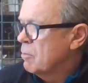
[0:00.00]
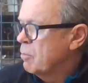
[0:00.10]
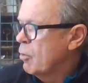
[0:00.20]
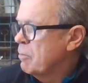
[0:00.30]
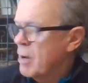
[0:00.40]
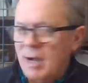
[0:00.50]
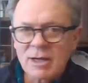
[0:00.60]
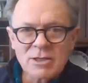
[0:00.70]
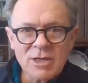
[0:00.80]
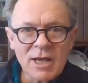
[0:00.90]

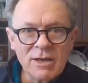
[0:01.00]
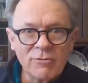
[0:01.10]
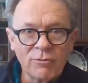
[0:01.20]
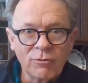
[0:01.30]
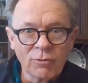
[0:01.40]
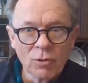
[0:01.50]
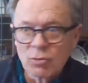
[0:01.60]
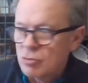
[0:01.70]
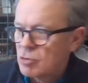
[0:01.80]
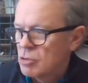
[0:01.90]
boompahs and
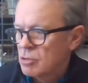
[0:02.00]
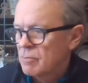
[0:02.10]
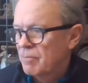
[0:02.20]
flutes.